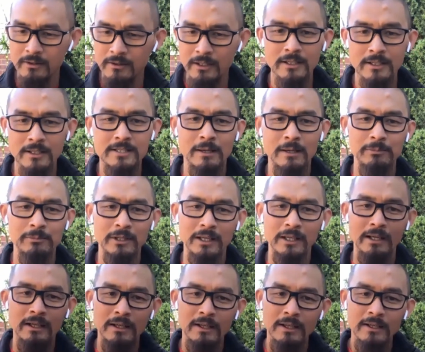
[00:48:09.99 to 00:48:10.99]
I think there's
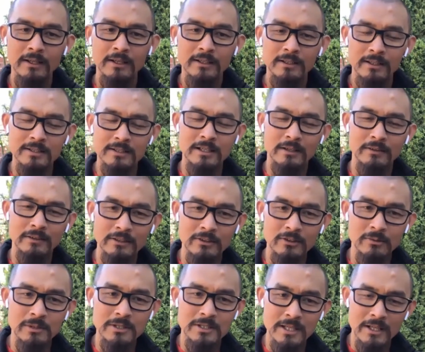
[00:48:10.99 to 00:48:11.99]
something
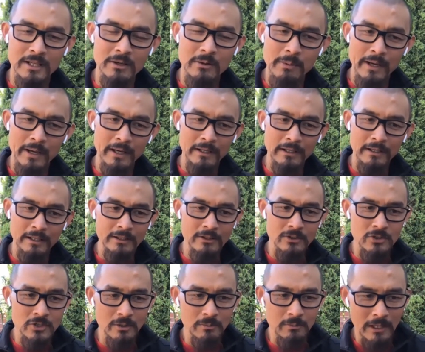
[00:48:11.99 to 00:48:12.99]
to be said about
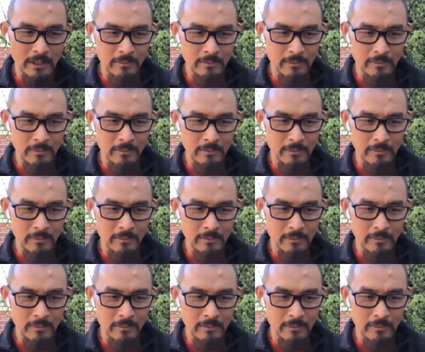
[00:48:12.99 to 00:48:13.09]
leadership